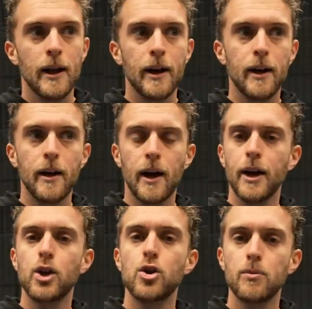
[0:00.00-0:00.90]

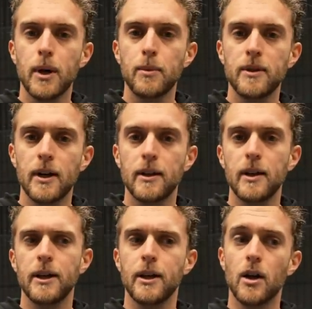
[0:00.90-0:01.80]
I should maybe take the
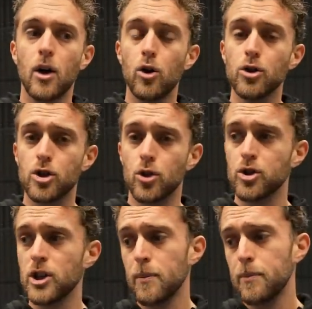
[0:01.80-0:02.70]
leading. Also,
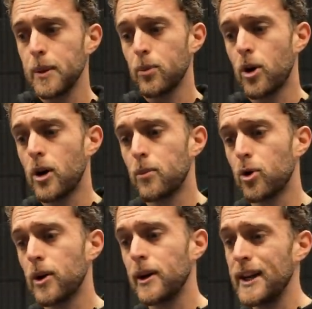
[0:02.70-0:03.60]
some people are
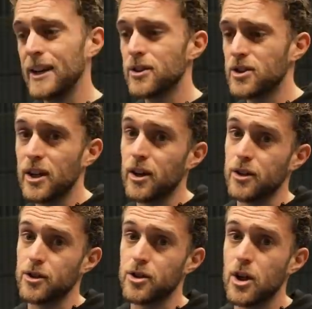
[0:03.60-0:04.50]
more leaders than
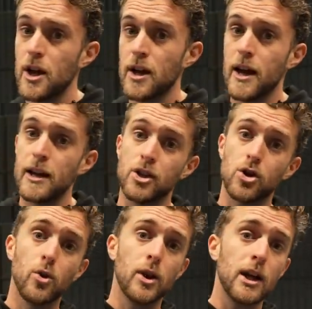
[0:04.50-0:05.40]
others, and it's
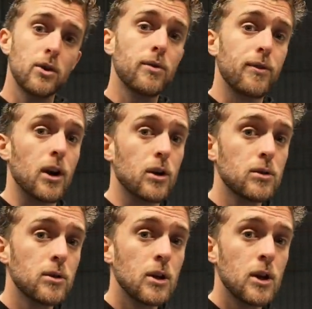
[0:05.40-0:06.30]
okay to follow.